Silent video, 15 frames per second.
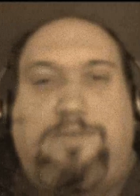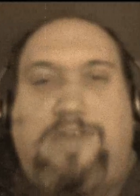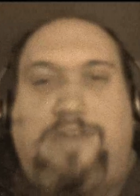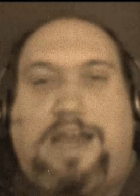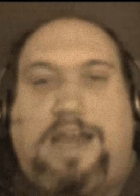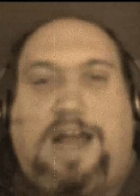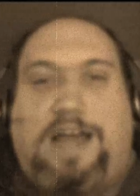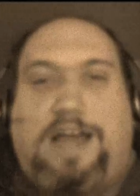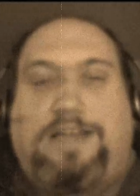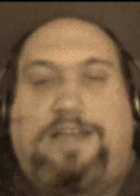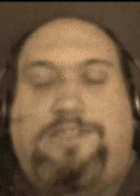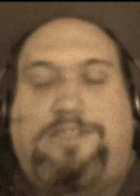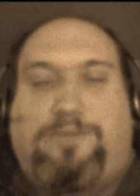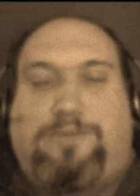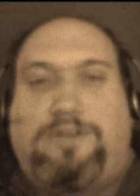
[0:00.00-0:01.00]
that high, I
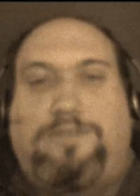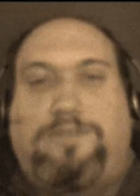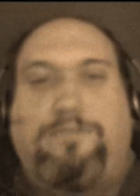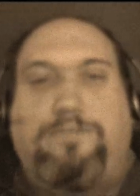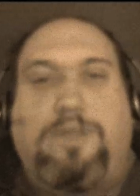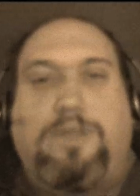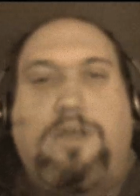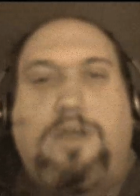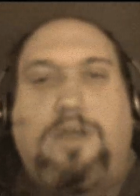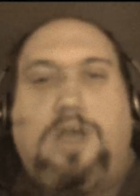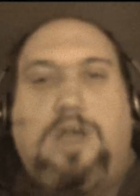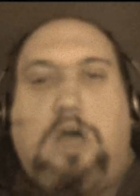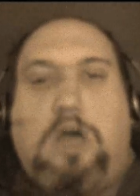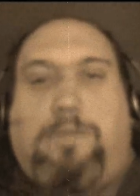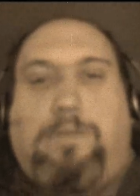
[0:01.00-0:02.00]
suppose.
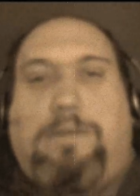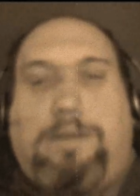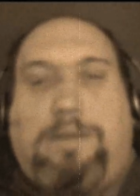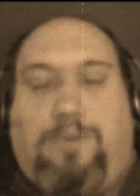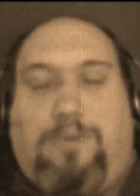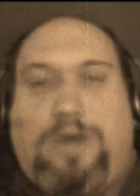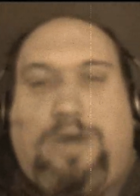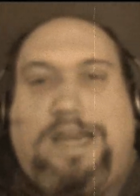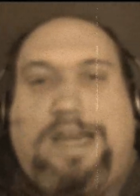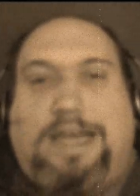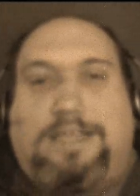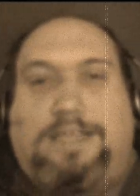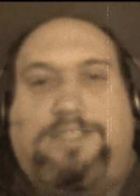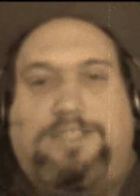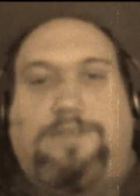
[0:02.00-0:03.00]
But my point
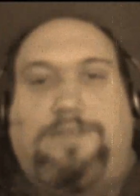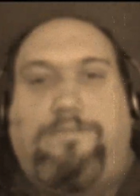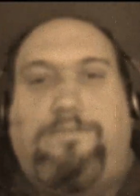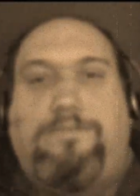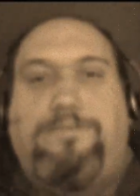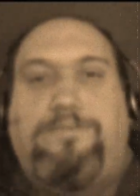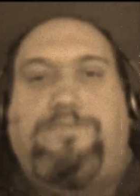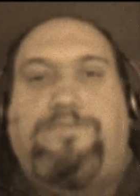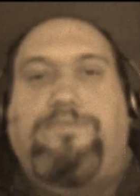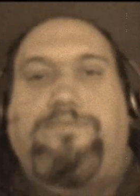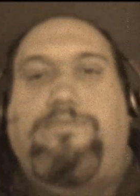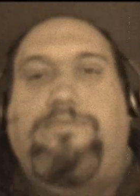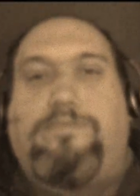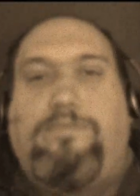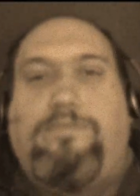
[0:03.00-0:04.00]
is,
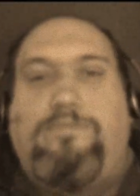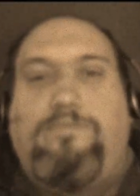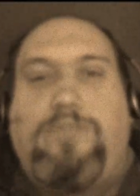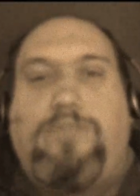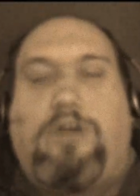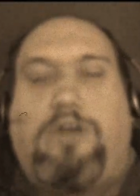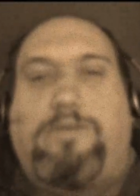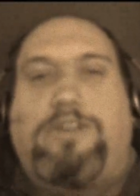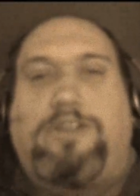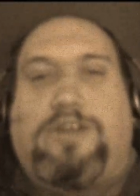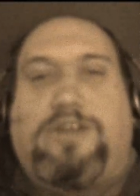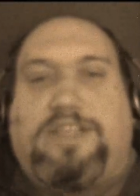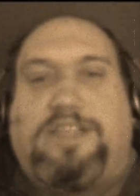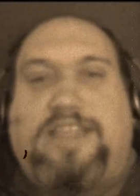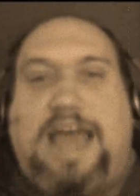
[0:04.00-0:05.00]

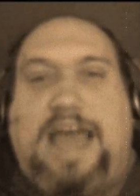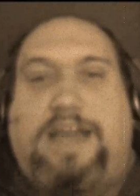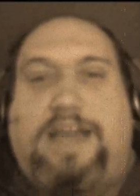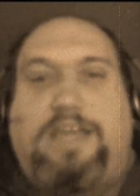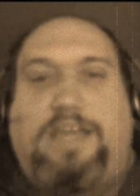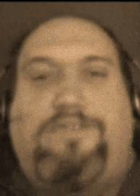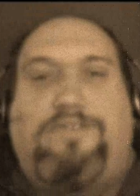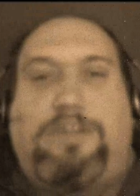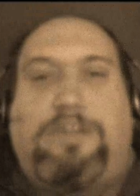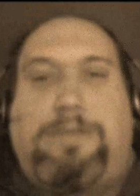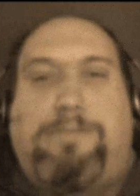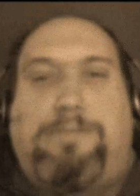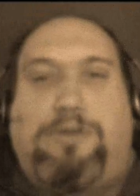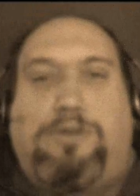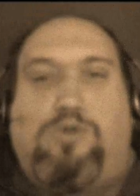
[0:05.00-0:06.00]
look at the data. Even the
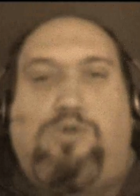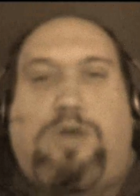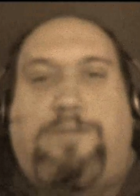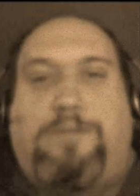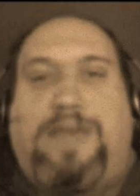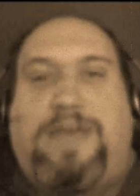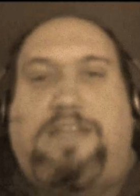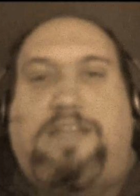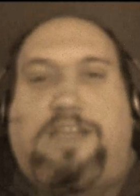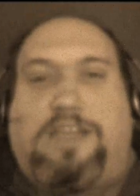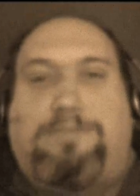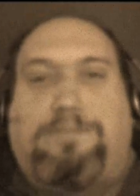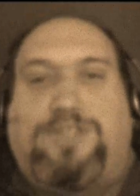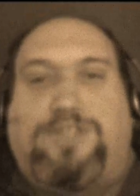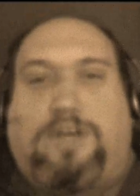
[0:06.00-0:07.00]
people who want to pay
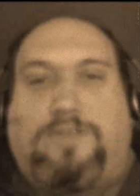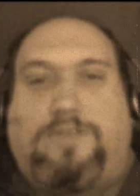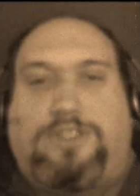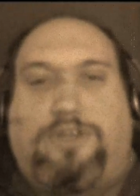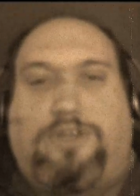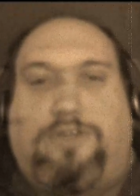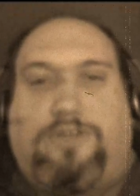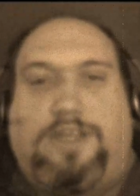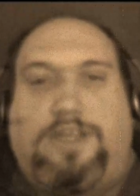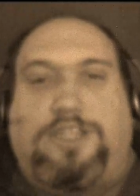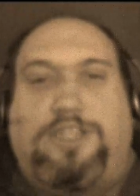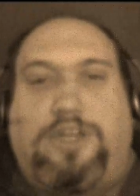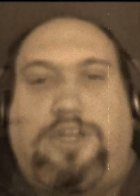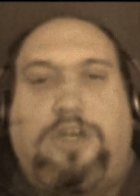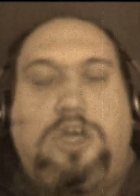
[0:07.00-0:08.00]
lip service to
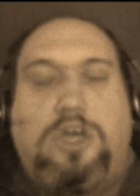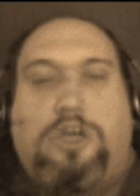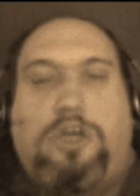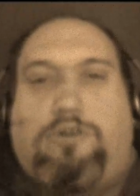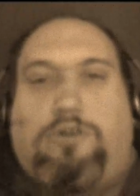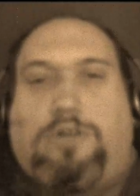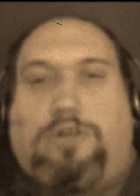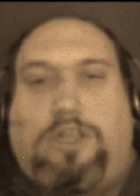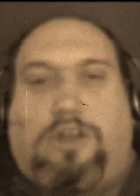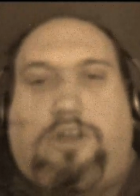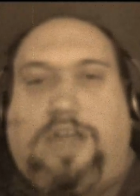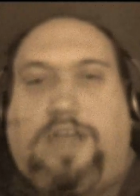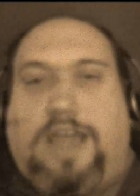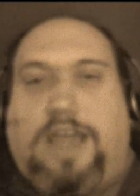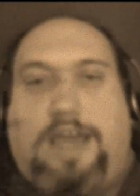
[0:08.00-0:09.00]
religion, you're only
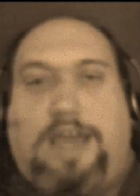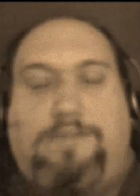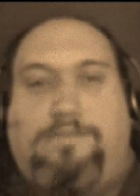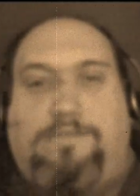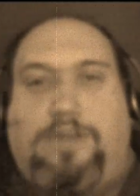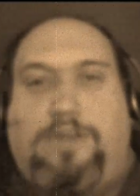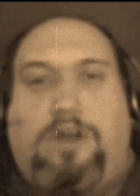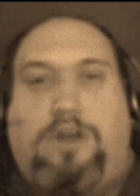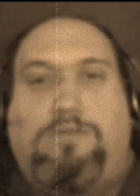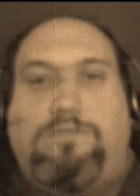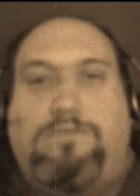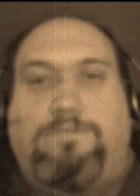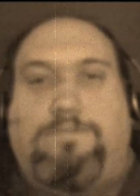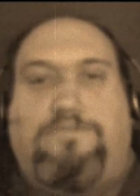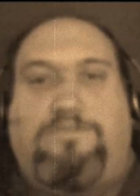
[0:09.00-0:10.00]
looking at,
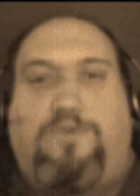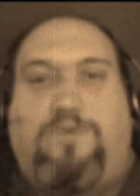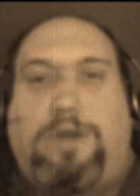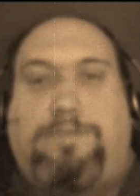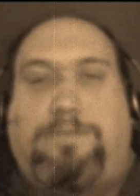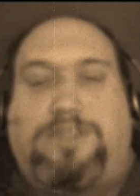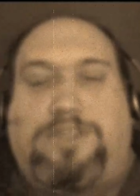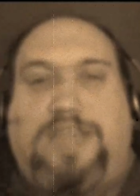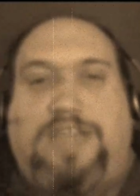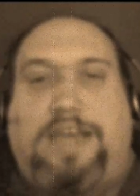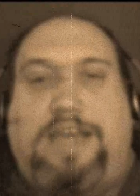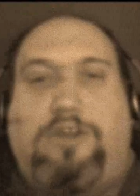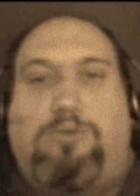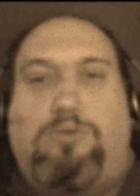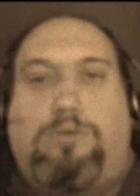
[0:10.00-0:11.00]

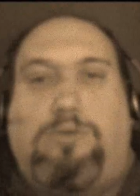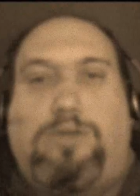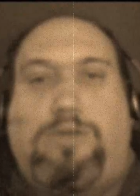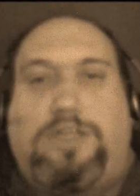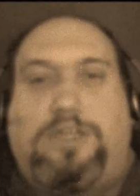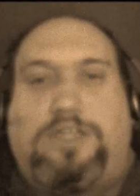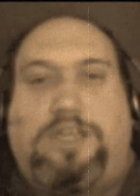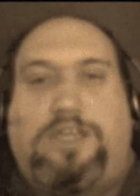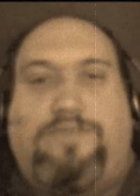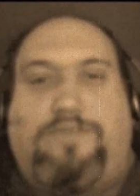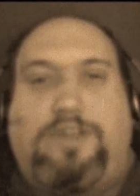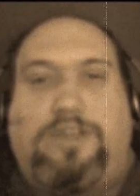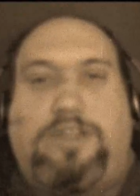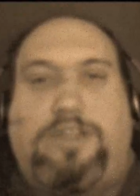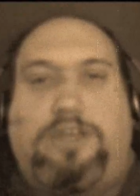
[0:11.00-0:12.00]
40% who were willing to
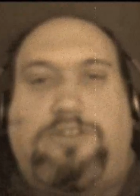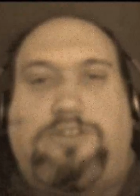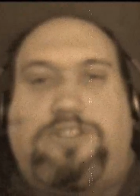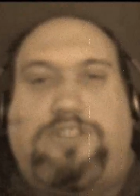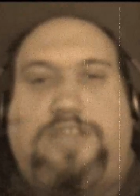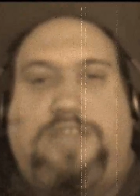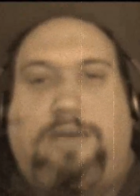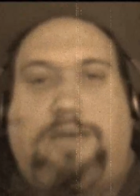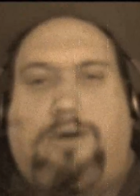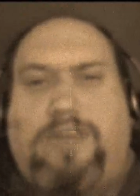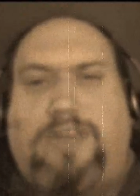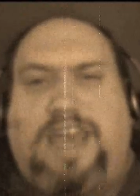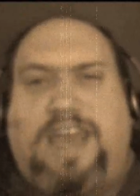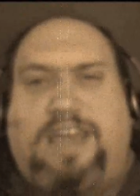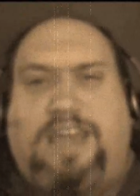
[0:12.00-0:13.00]
even, just say, well,
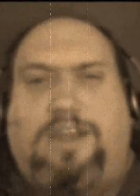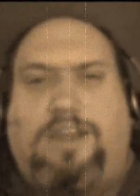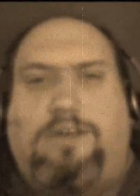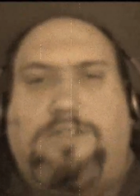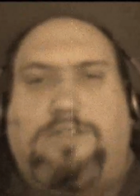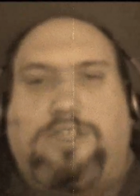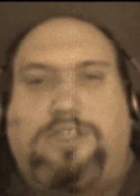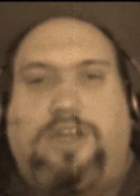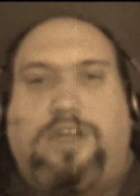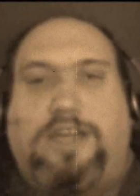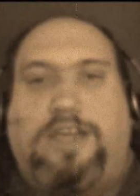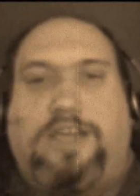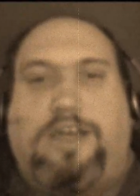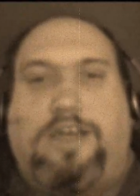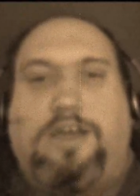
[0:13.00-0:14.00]
yeah, it's a good
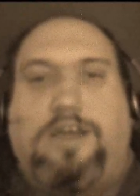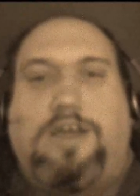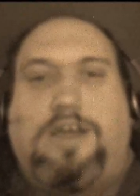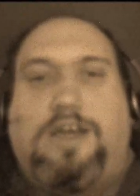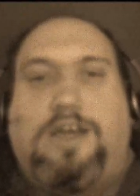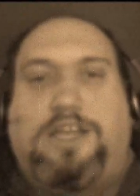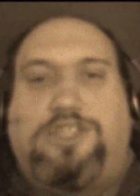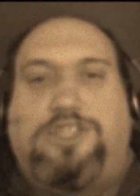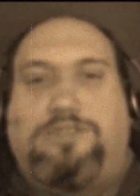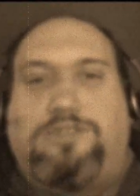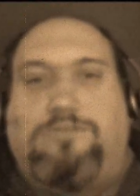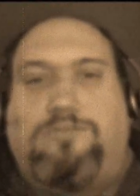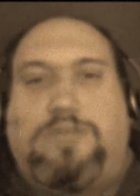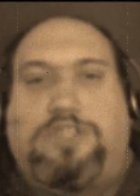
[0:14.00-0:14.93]
idea. I shouldn't